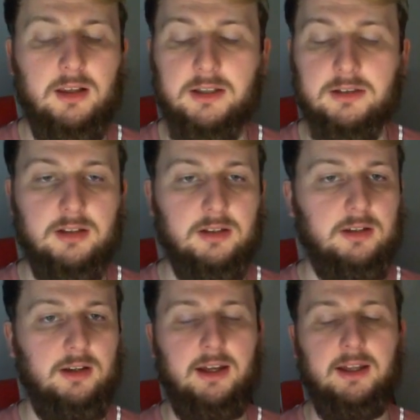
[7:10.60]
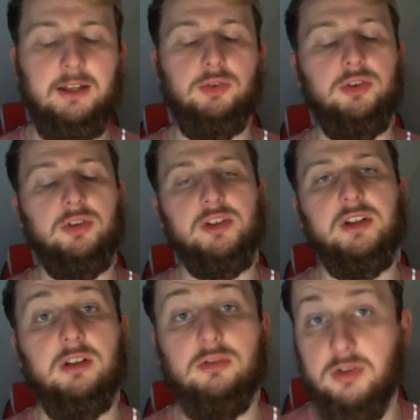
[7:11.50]
Like, I don't
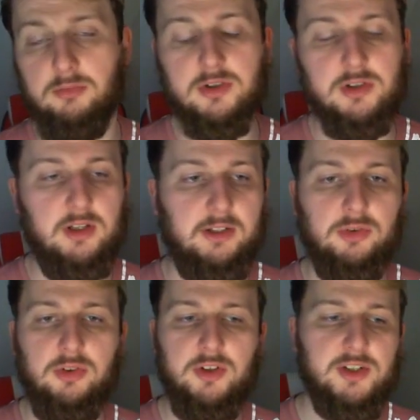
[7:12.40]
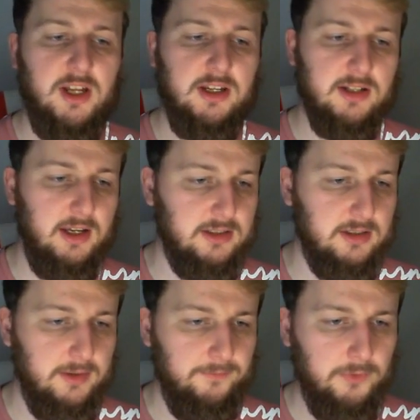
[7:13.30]
understand Greenwood. I don't understand
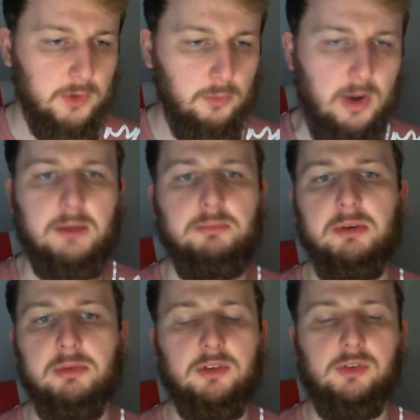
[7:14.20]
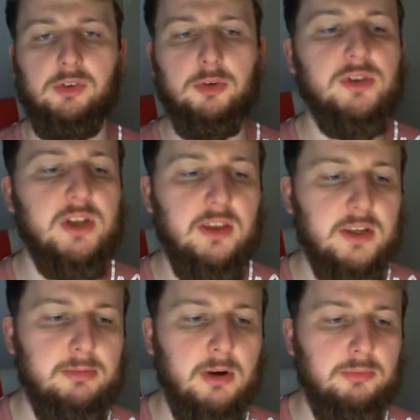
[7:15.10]
like why people do say
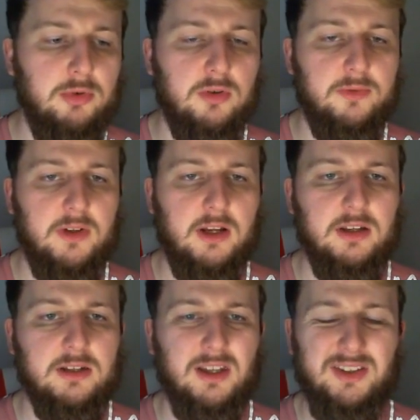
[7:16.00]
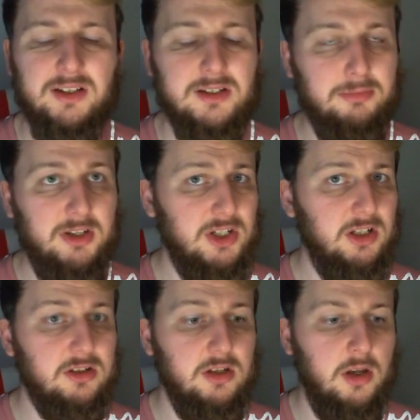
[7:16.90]
this about Bruno Fernandes. I think it's a bit of
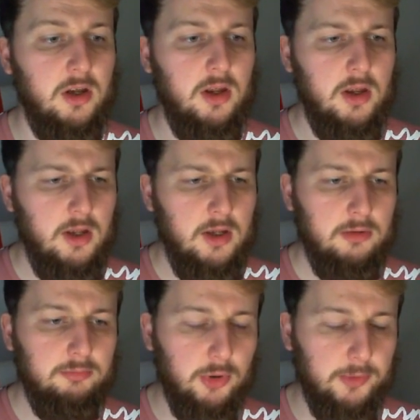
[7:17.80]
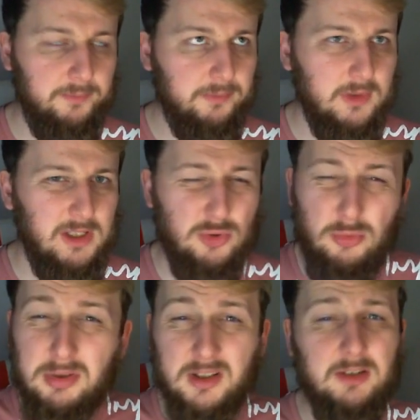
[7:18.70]
jealousy, but he's
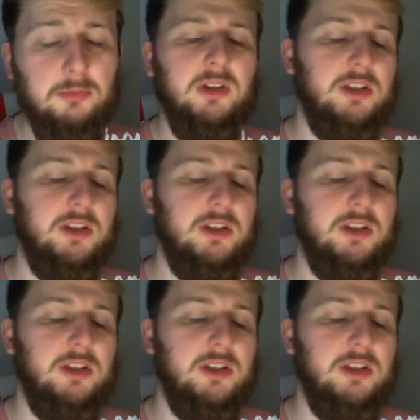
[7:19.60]
unbelievable.